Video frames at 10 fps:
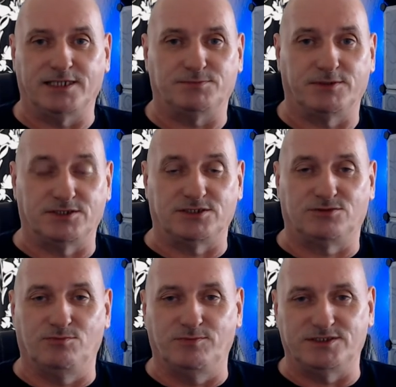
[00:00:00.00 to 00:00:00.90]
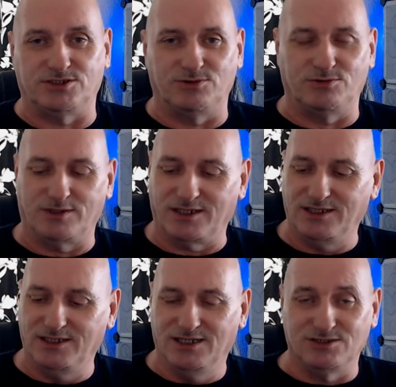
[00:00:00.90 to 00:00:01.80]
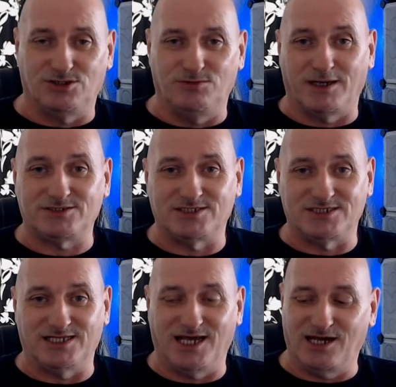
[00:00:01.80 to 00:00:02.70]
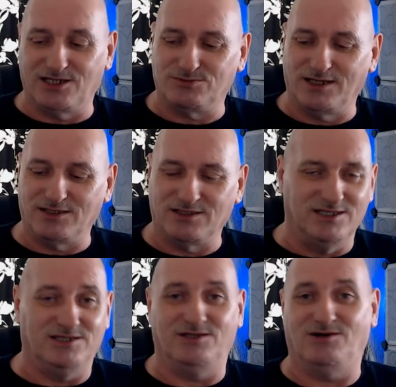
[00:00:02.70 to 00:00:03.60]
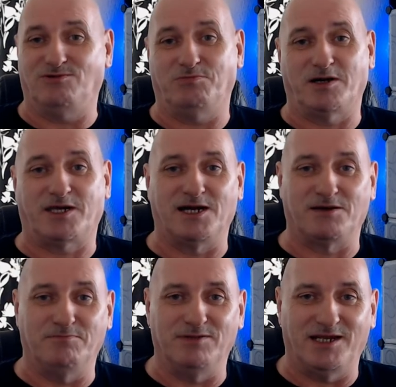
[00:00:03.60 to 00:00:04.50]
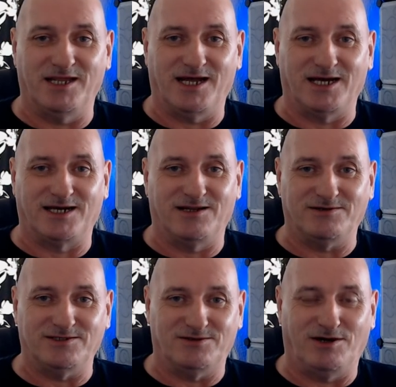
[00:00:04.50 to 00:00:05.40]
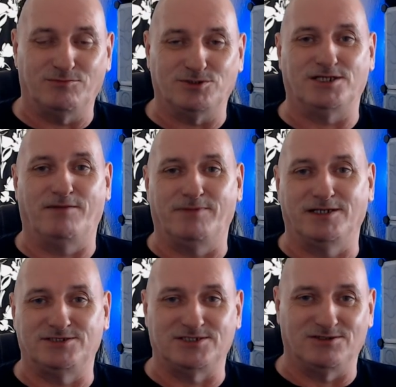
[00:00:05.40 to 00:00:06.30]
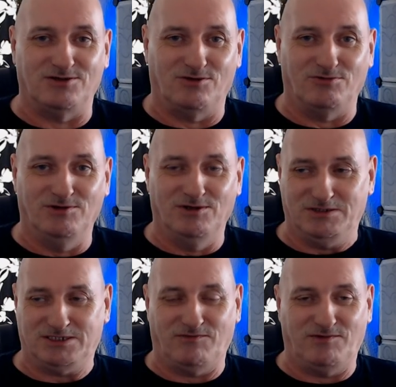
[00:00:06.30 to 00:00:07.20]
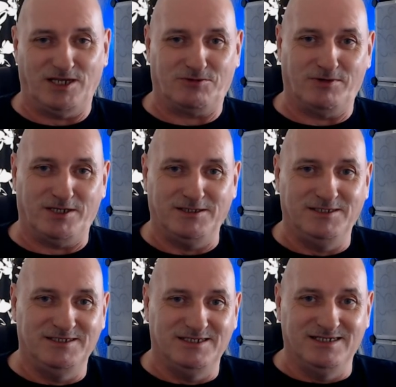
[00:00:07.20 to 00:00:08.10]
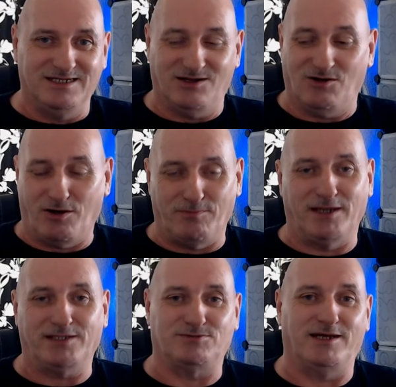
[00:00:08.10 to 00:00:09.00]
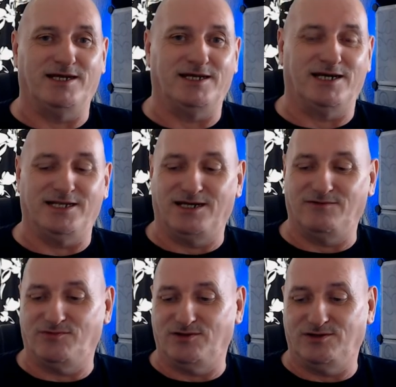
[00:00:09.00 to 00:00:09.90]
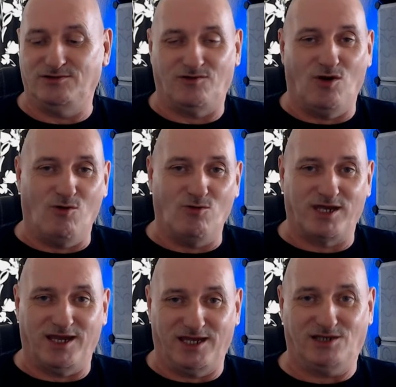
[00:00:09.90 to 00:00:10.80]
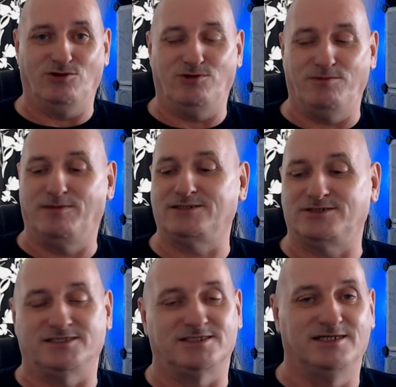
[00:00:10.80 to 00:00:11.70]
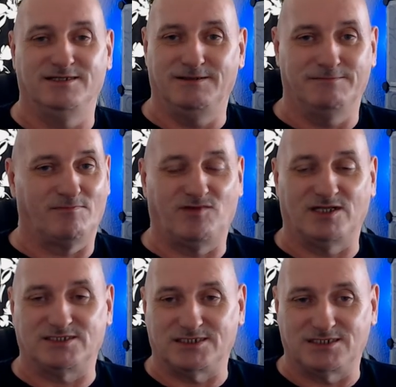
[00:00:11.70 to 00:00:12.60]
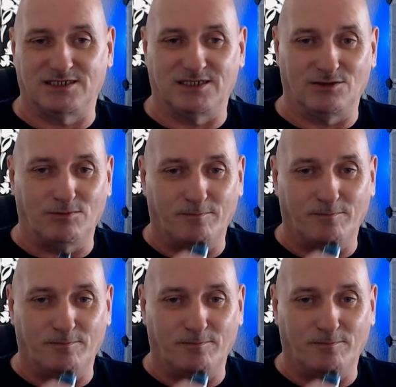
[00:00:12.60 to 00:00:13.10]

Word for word: because it come with two uh, two batteries in there as well you know I can't complain at that can I you know how much are them batteries on their own seven eight quid you know, I'd paid twenty nine ninety nine for the, for the whole kit, including batteries. Fantastic deal.